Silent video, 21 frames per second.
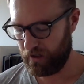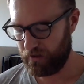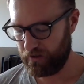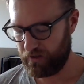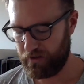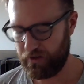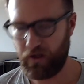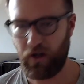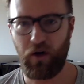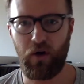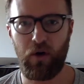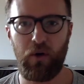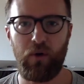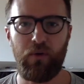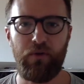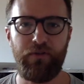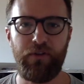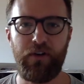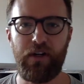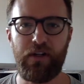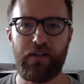
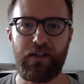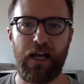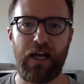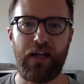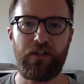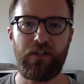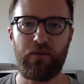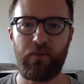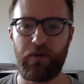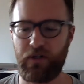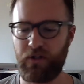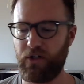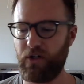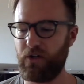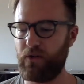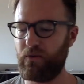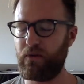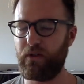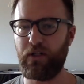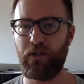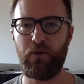So first, I just wanna show
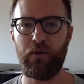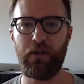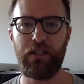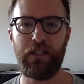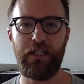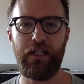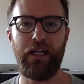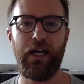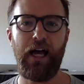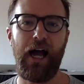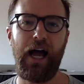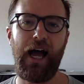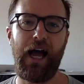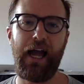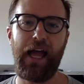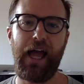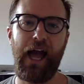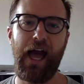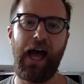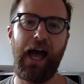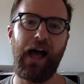you really quickly,
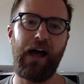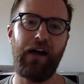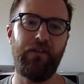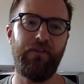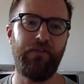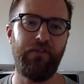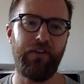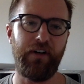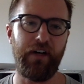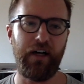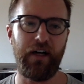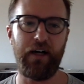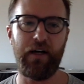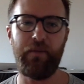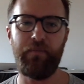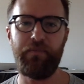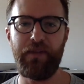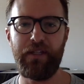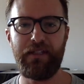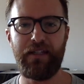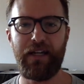I have,
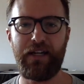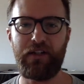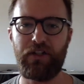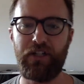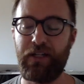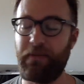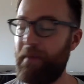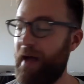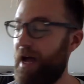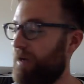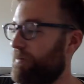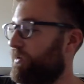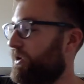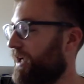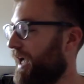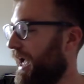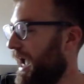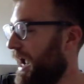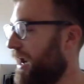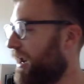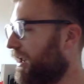this is actually a MacBook
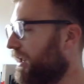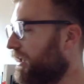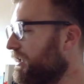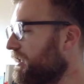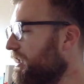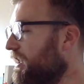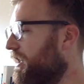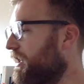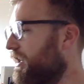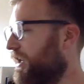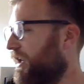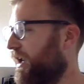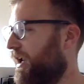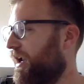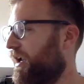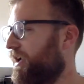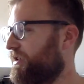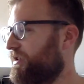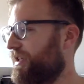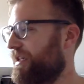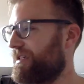Air.
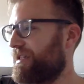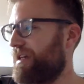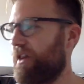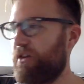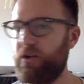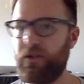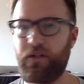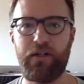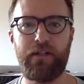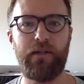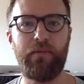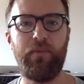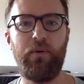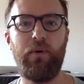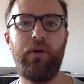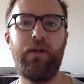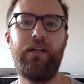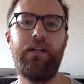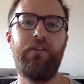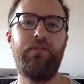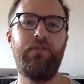So that's another interesting
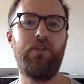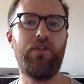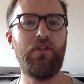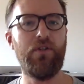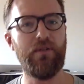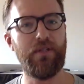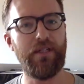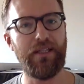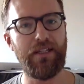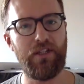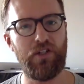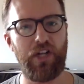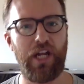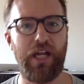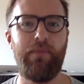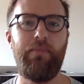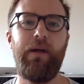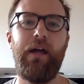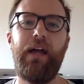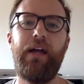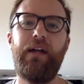point. If you're using the
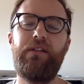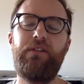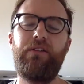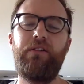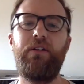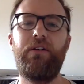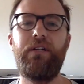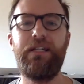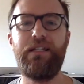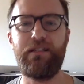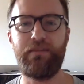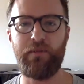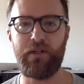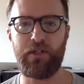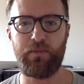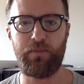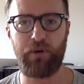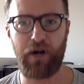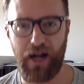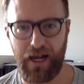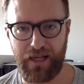JPEGs, you don't need as
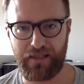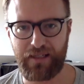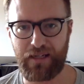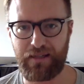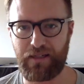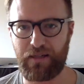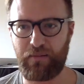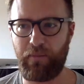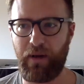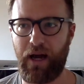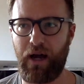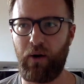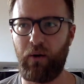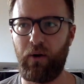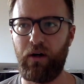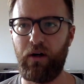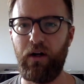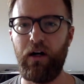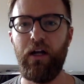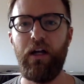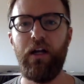much processing
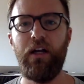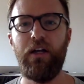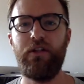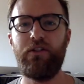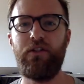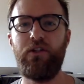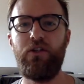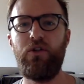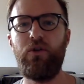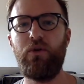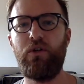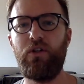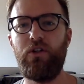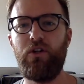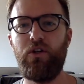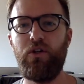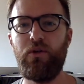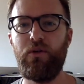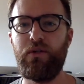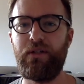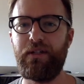power, so you can
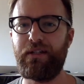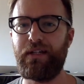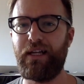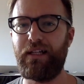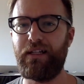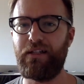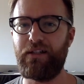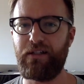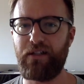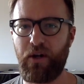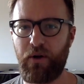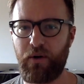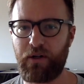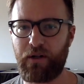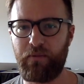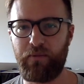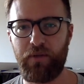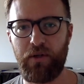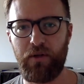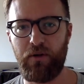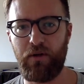use a slightly slower
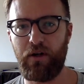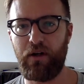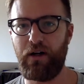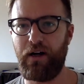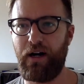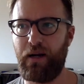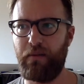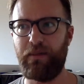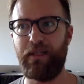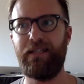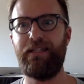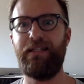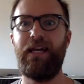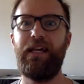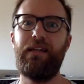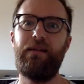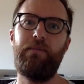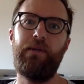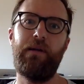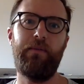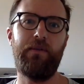computer. I'm
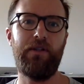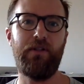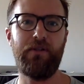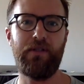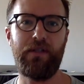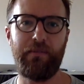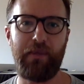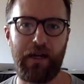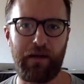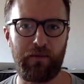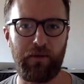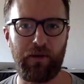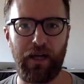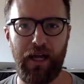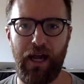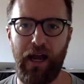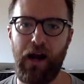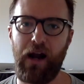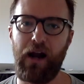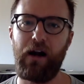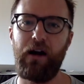excited to be able to use the MacBook
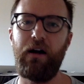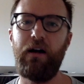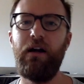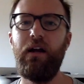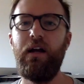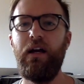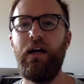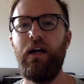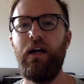Air,